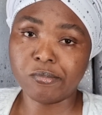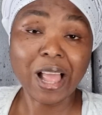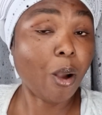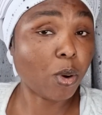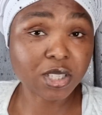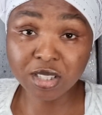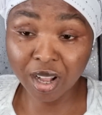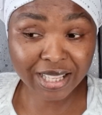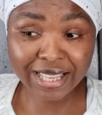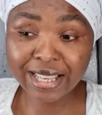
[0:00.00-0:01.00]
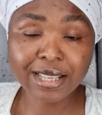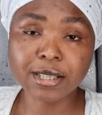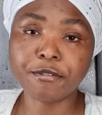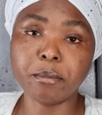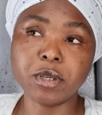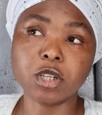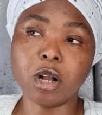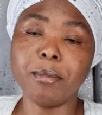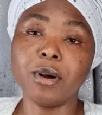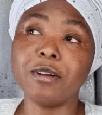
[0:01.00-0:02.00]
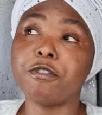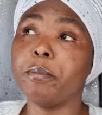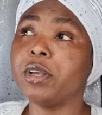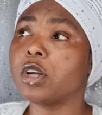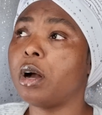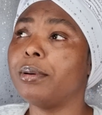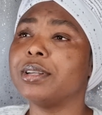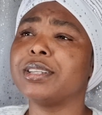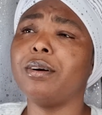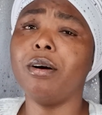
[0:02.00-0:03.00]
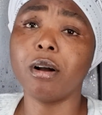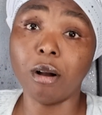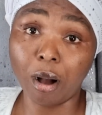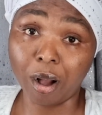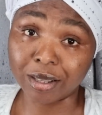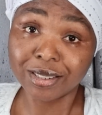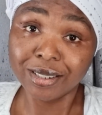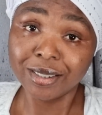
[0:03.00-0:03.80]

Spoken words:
That was not easy for me to come out. For me to come out and say, oh, God